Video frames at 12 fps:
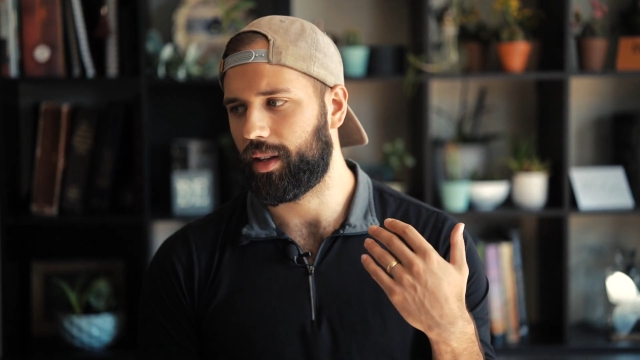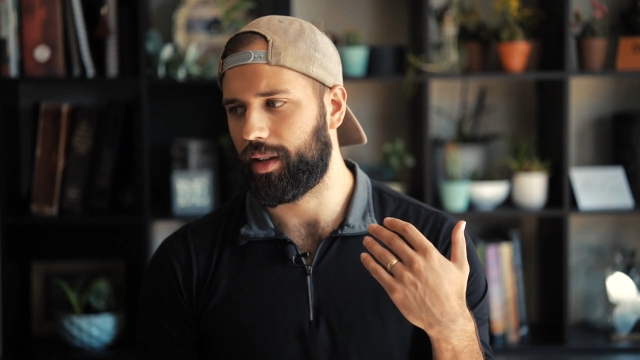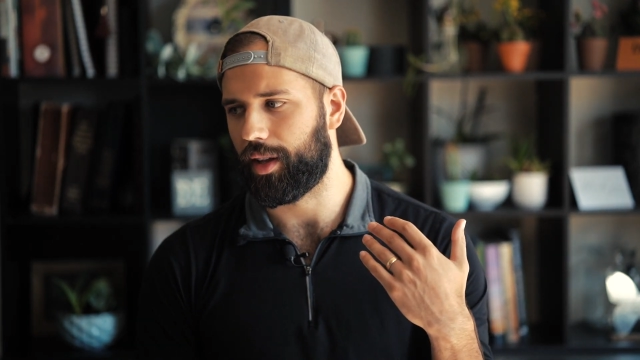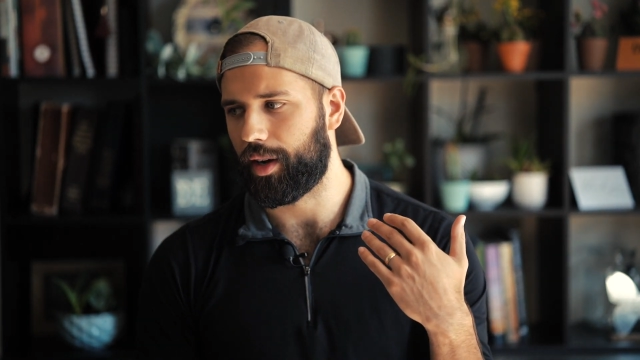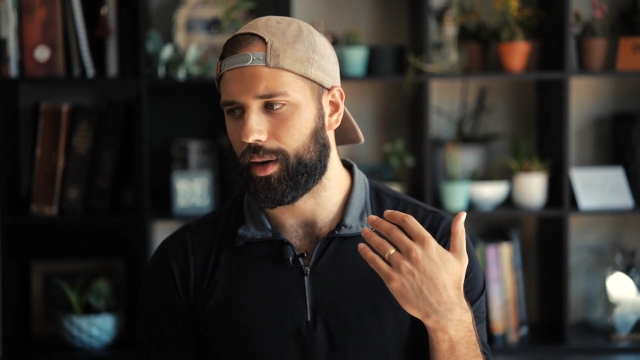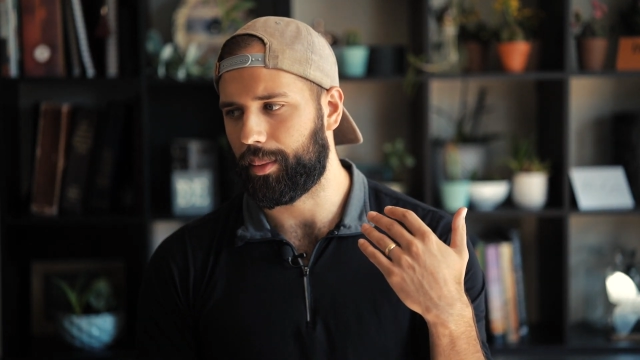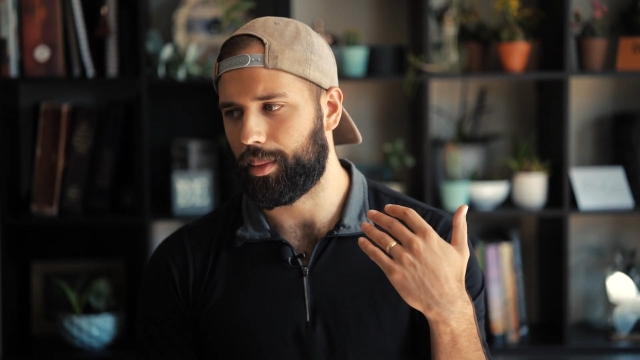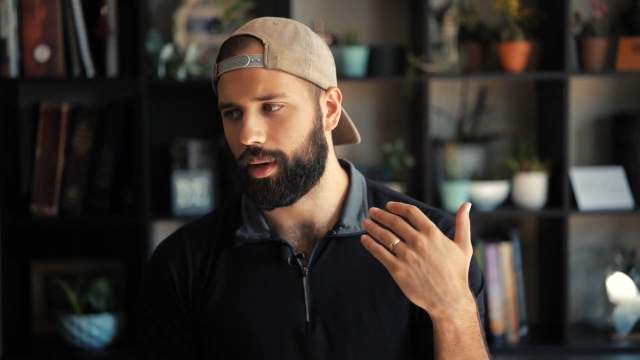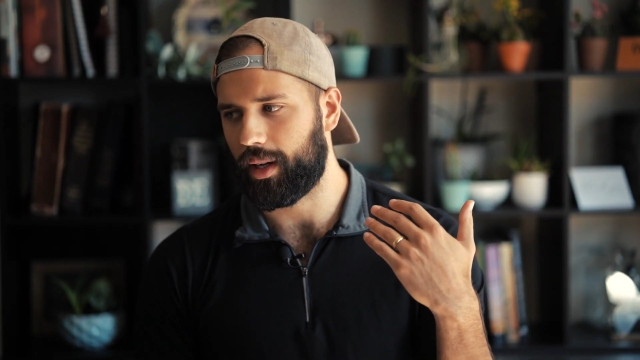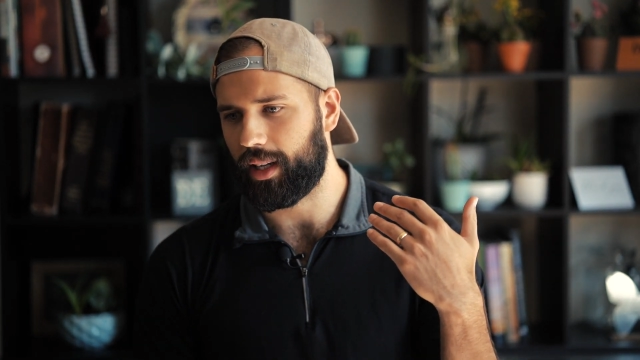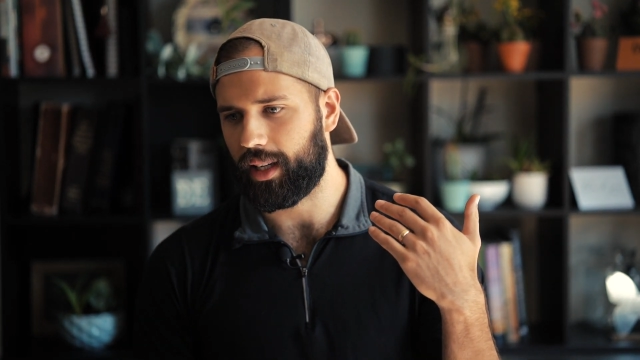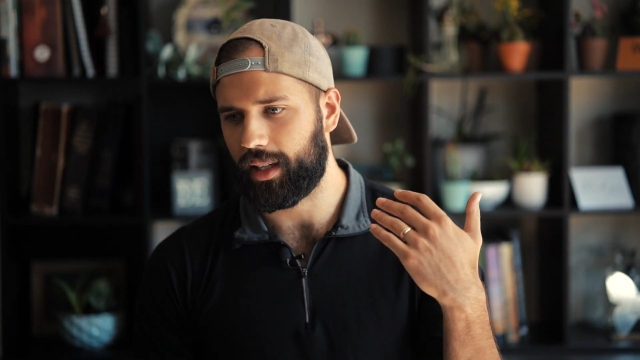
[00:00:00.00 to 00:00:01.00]
They're
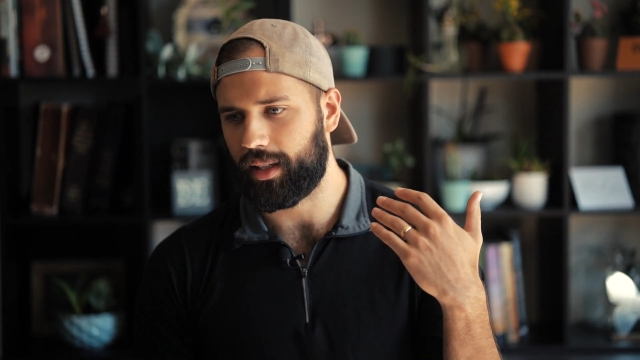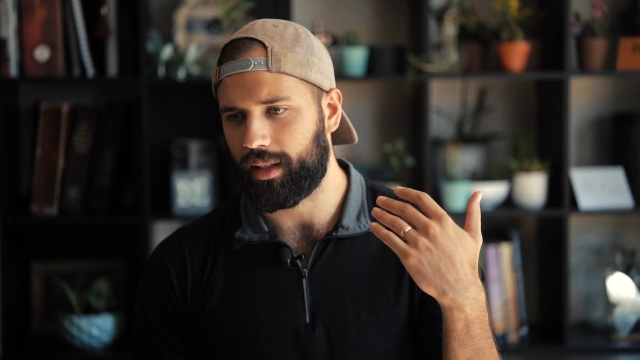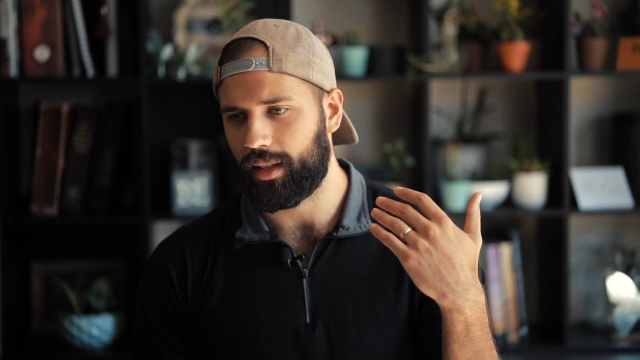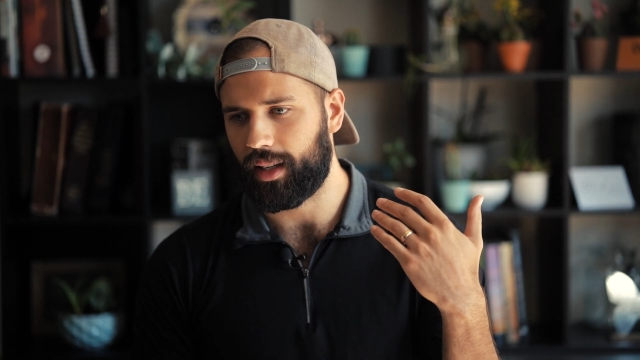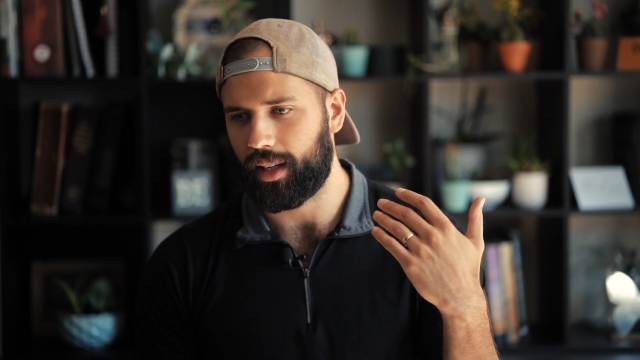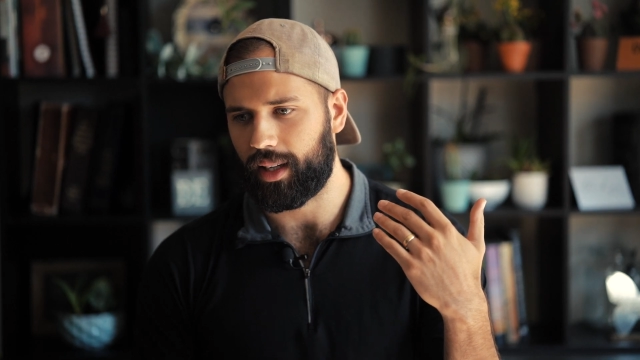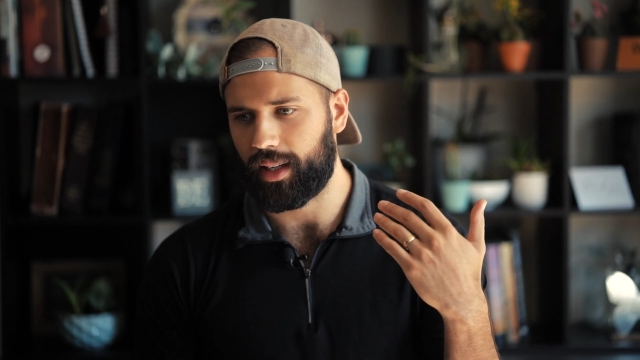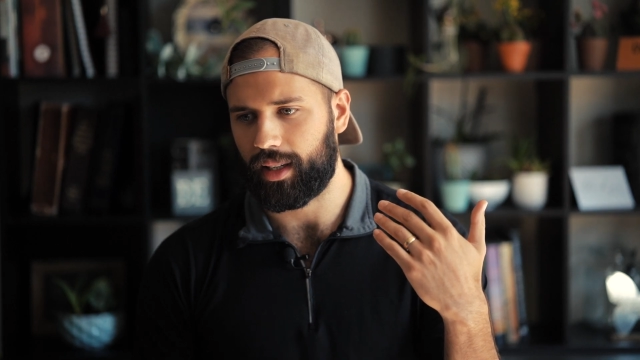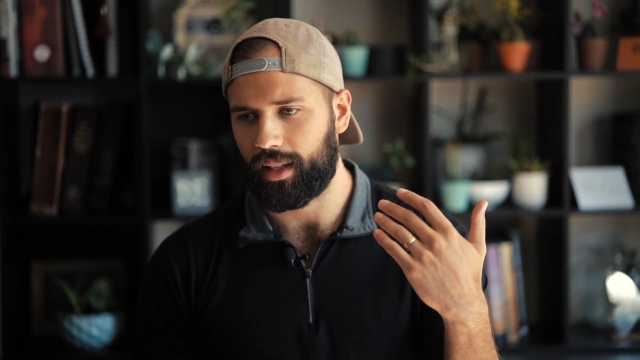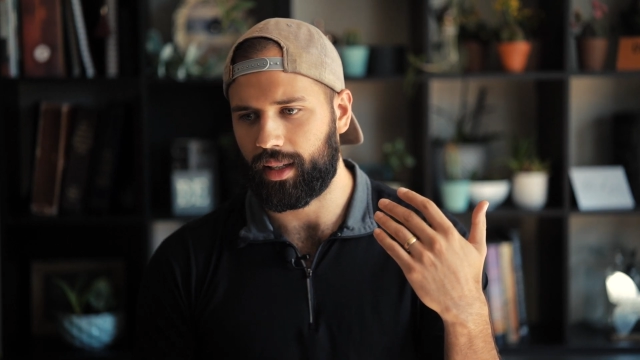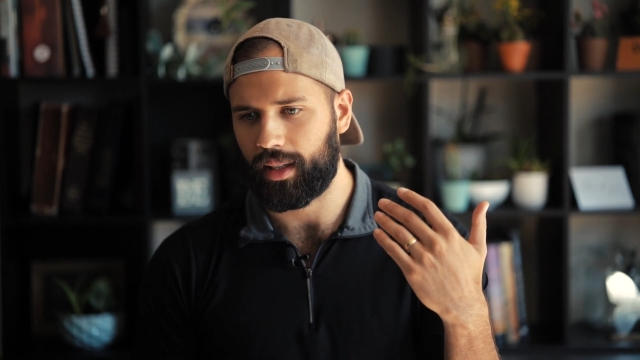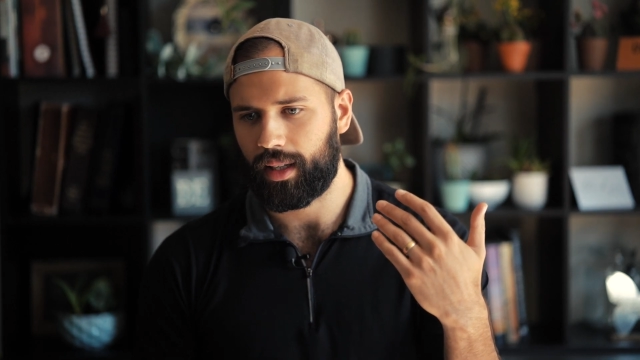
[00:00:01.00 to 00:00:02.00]
bringing
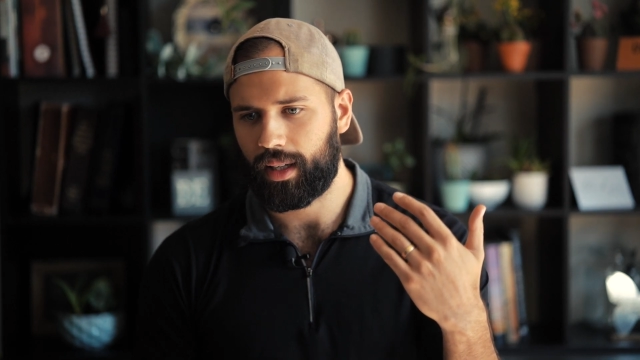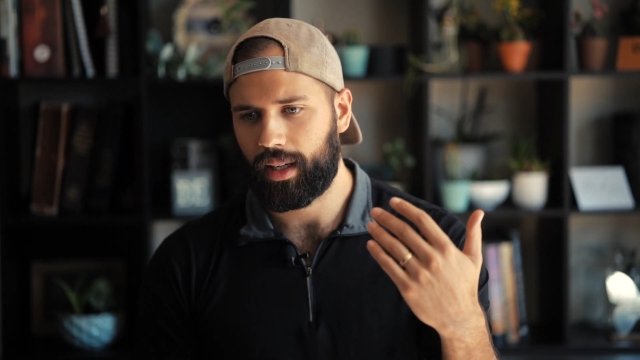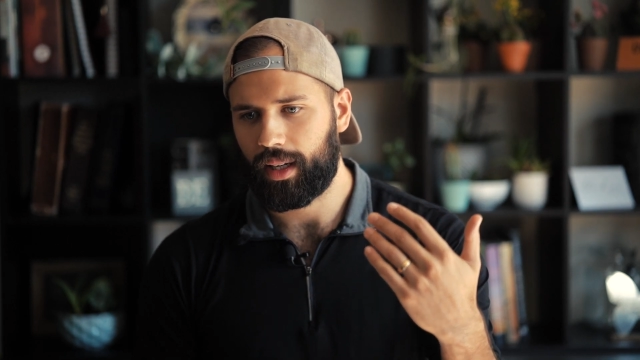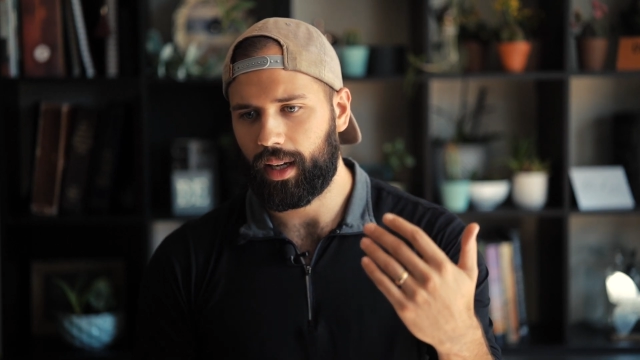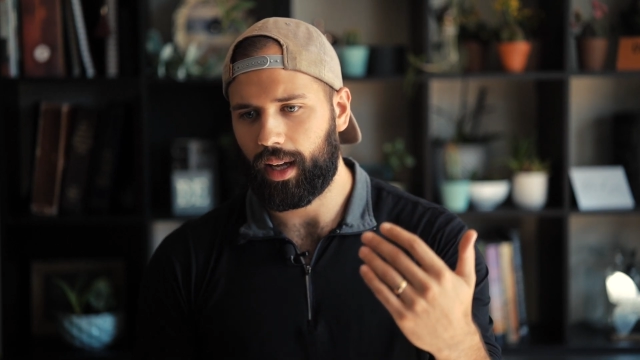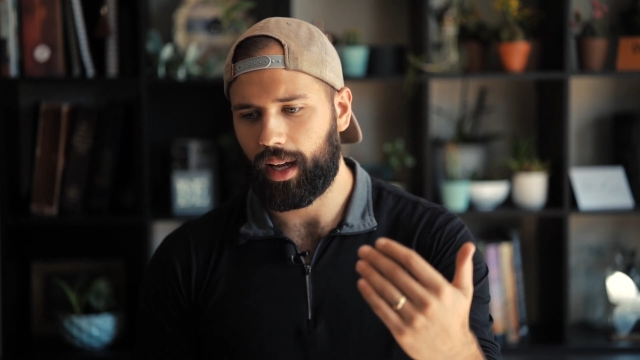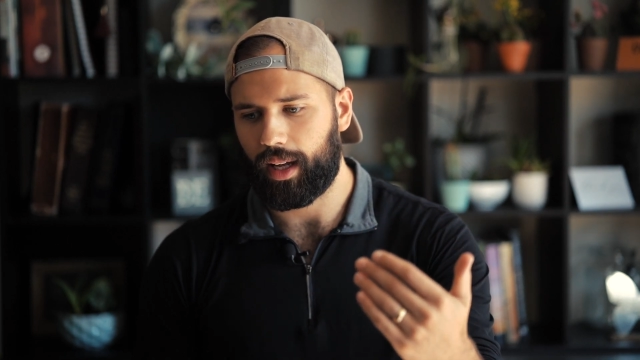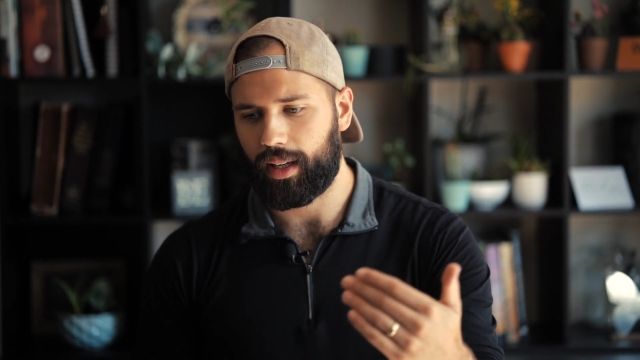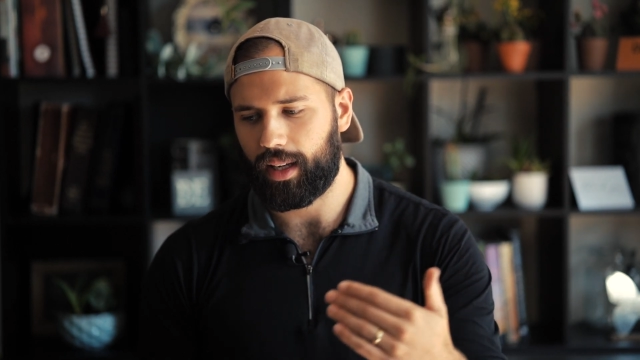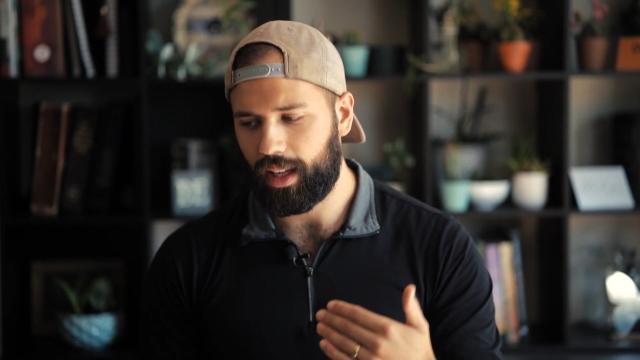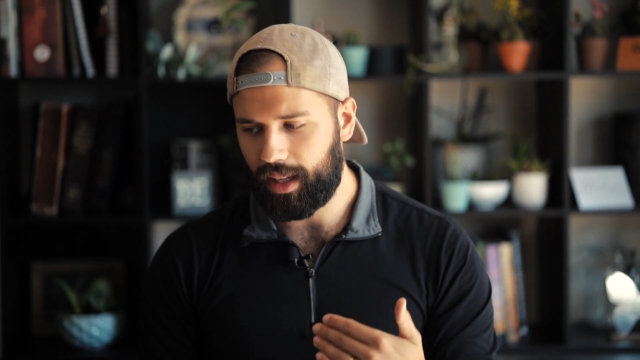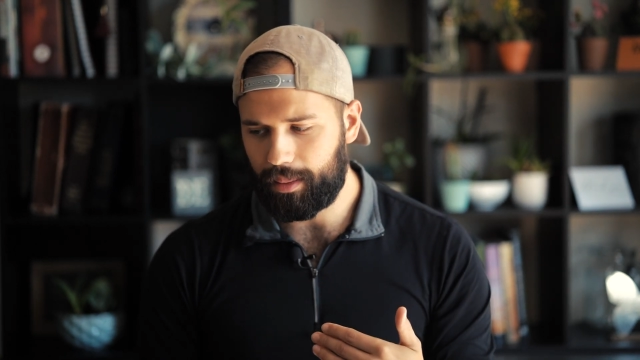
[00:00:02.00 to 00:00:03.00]
in
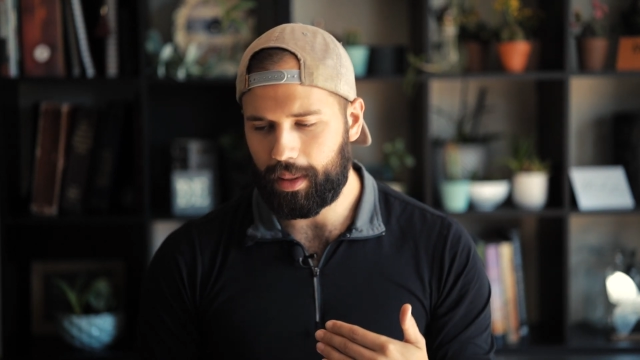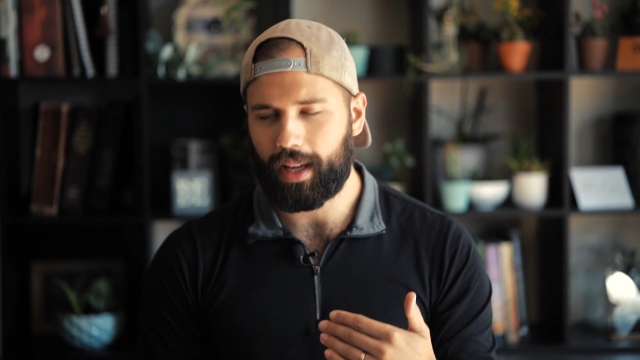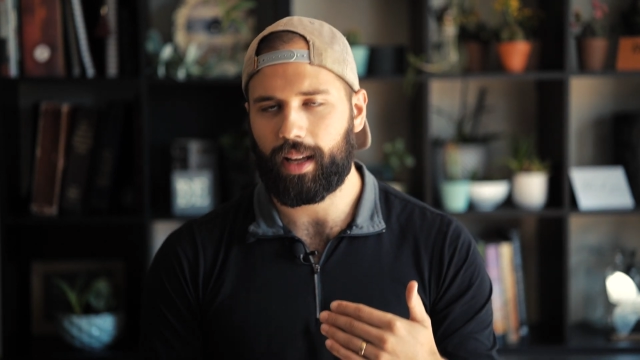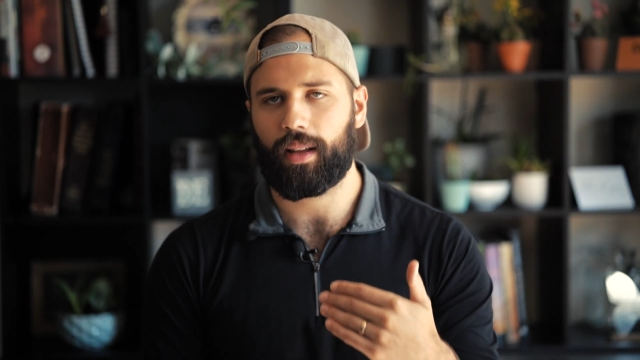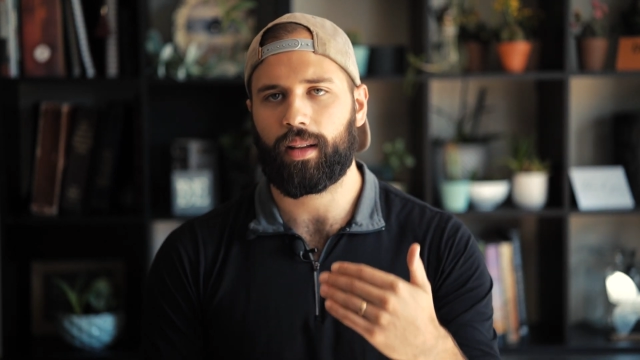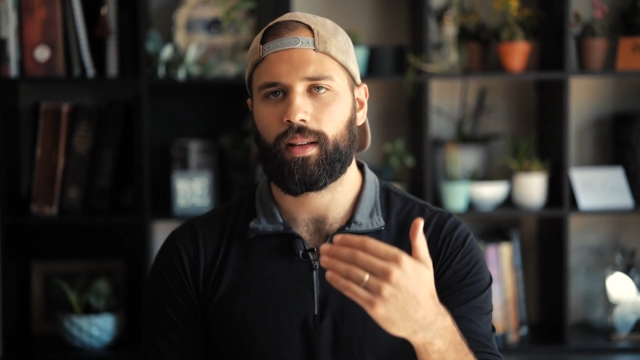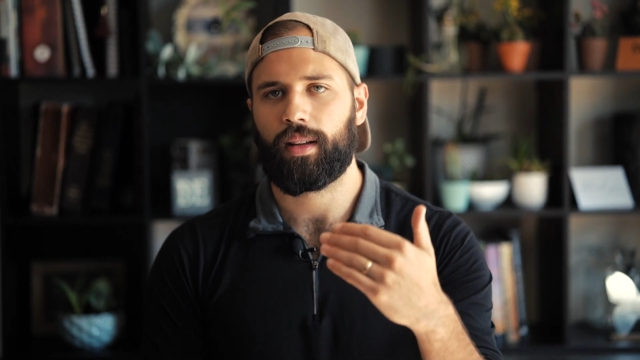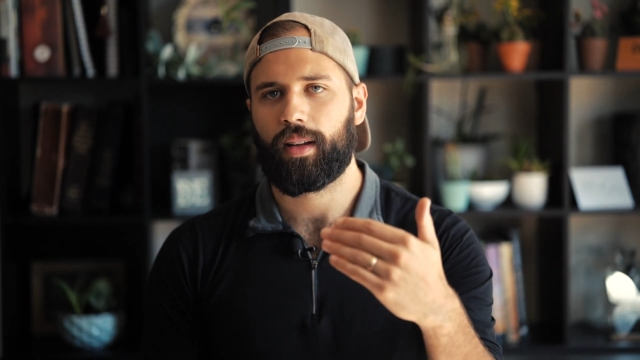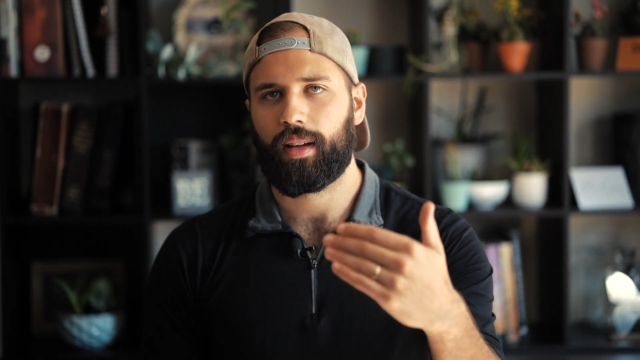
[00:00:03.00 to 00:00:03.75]
email,